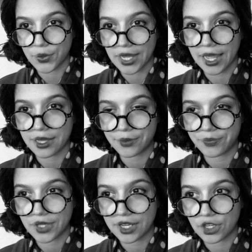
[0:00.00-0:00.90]
Okay,
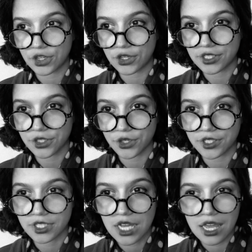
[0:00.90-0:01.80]
good,
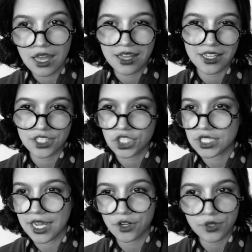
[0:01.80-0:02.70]
good. It's
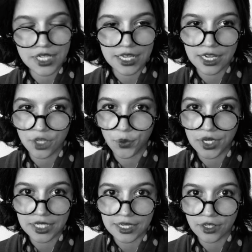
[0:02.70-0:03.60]
just I don't take any
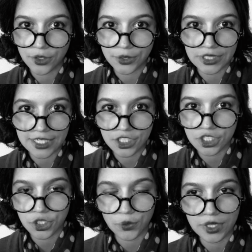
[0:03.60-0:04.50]
wooden nickels. I
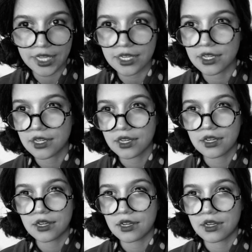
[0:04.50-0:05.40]
just don't like.
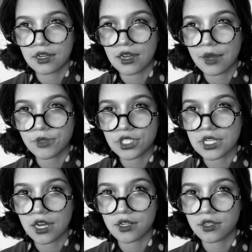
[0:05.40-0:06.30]
I'm
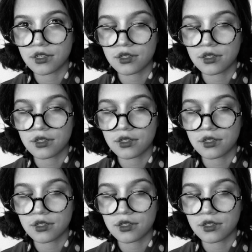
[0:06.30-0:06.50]
just not.